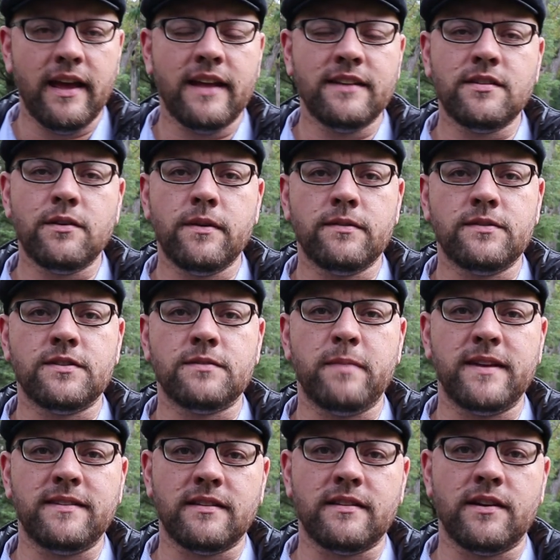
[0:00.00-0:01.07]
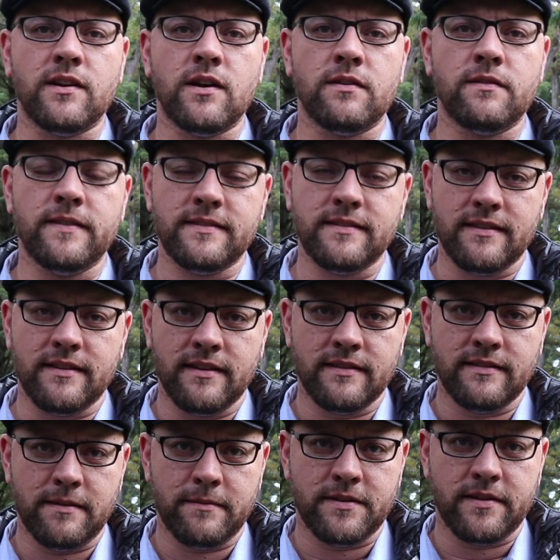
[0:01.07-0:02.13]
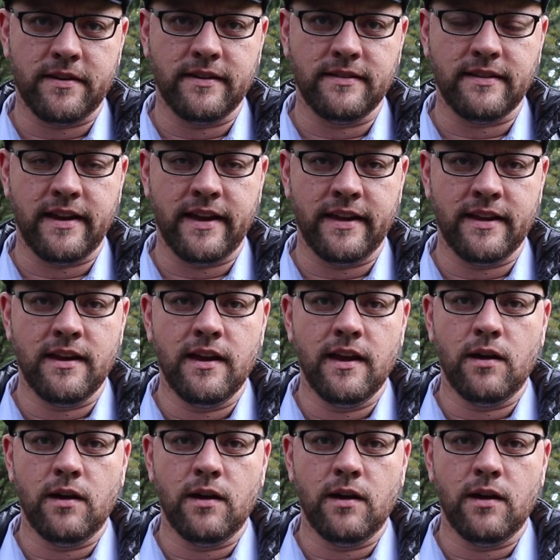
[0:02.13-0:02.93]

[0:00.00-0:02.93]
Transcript: And so we would just basically go and visit the cemetery site.